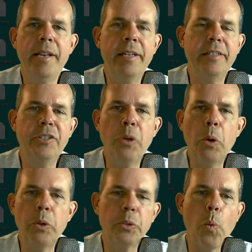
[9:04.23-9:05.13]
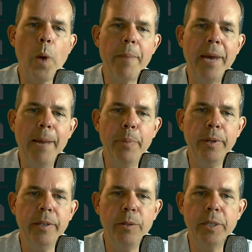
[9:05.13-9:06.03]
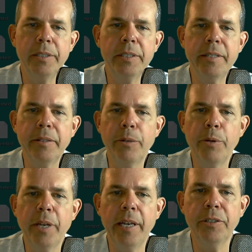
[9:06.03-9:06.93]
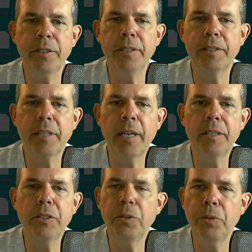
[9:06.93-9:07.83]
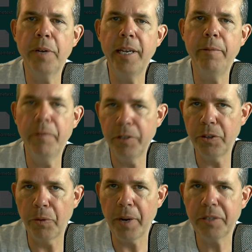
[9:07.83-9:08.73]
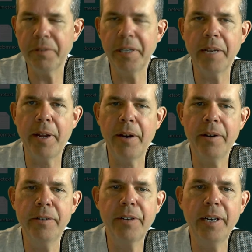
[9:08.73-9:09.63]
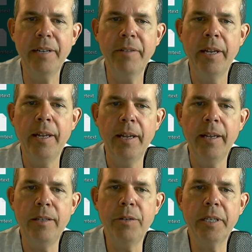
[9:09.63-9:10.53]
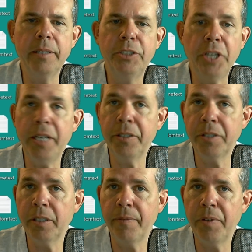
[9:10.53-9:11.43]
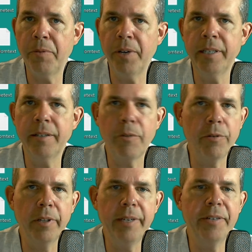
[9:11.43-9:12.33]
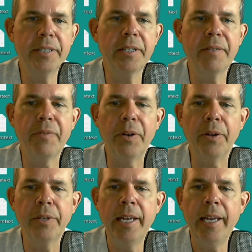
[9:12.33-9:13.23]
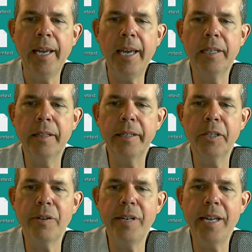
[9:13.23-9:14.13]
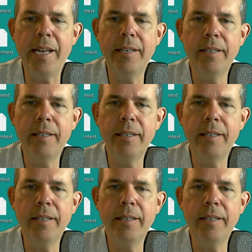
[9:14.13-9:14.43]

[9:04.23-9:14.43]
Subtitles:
as Jokes Web App. You can see the location is set to a directory on my hard drive. You can change this if you want or leave it as the default and click Create.